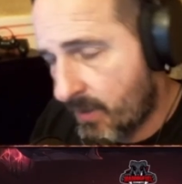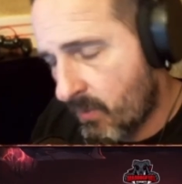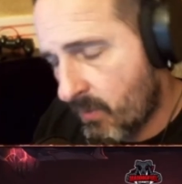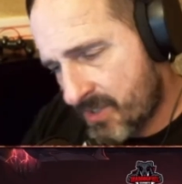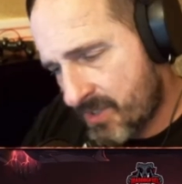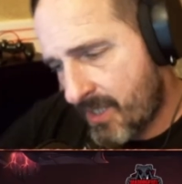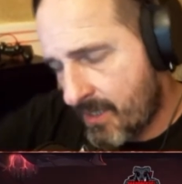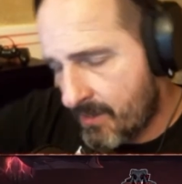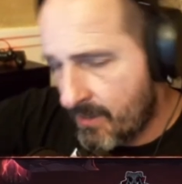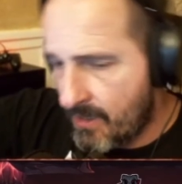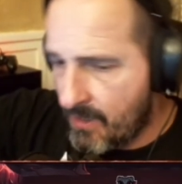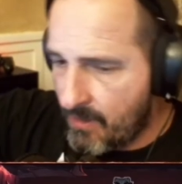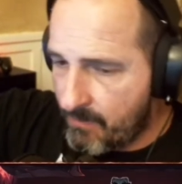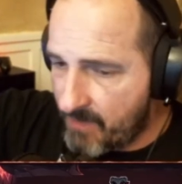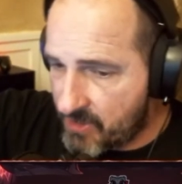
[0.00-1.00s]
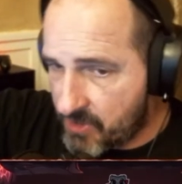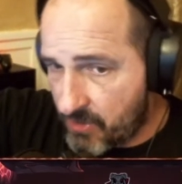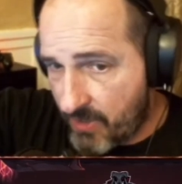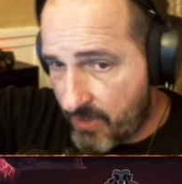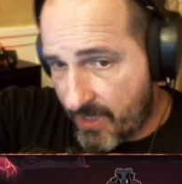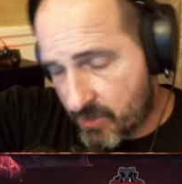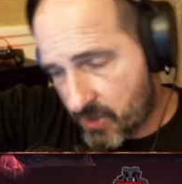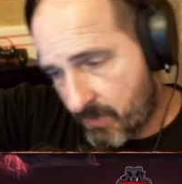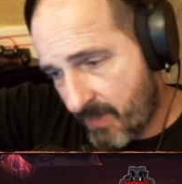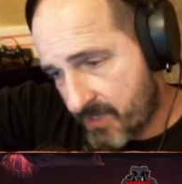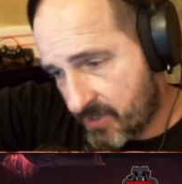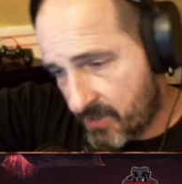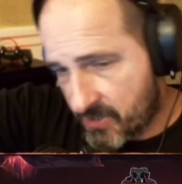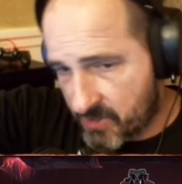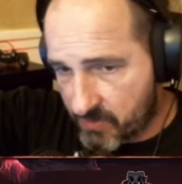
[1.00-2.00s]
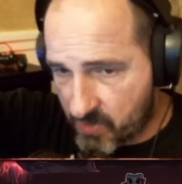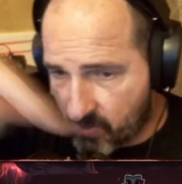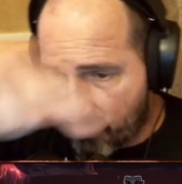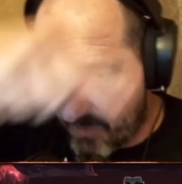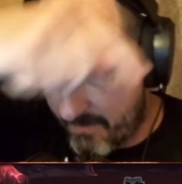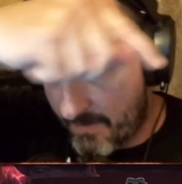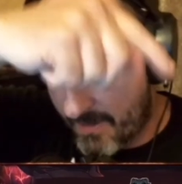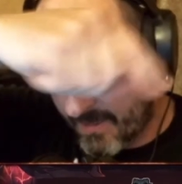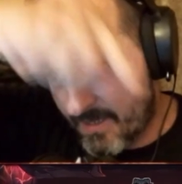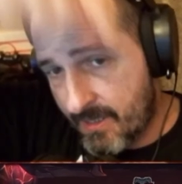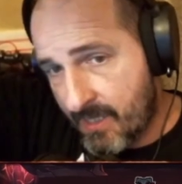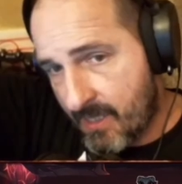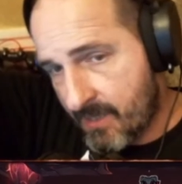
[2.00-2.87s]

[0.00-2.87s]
Once again, make sure you guys are smashing the subscribe button,